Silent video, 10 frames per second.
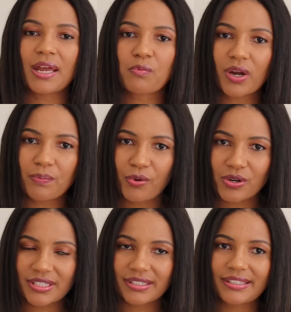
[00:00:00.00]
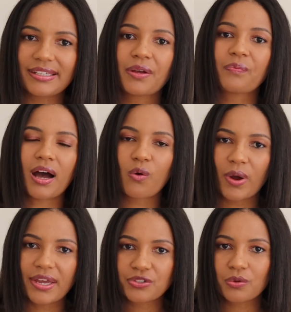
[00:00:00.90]
And more importantly, a
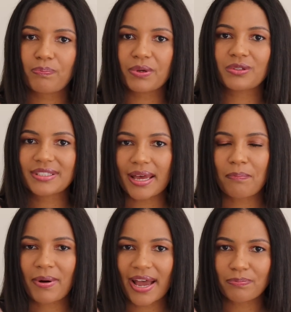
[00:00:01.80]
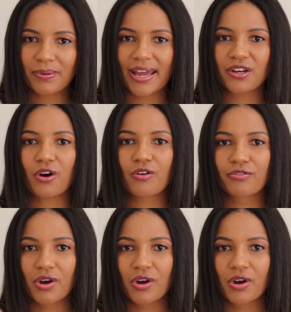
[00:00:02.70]
way to build a pipeline of